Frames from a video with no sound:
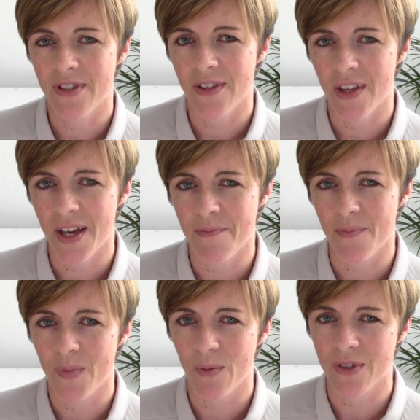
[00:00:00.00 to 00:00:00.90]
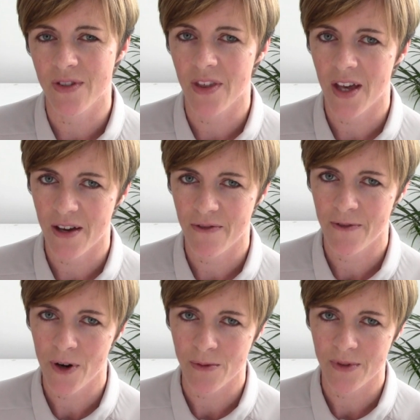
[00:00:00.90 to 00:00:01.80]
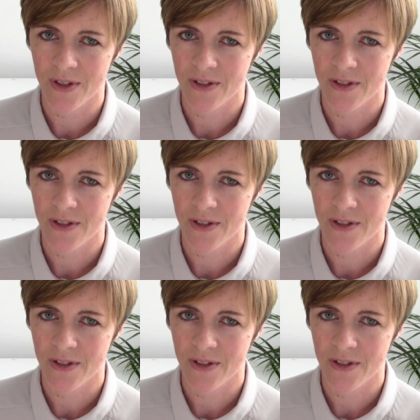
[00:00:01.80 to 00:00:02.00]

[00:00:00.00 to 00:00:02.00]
to them was their fault,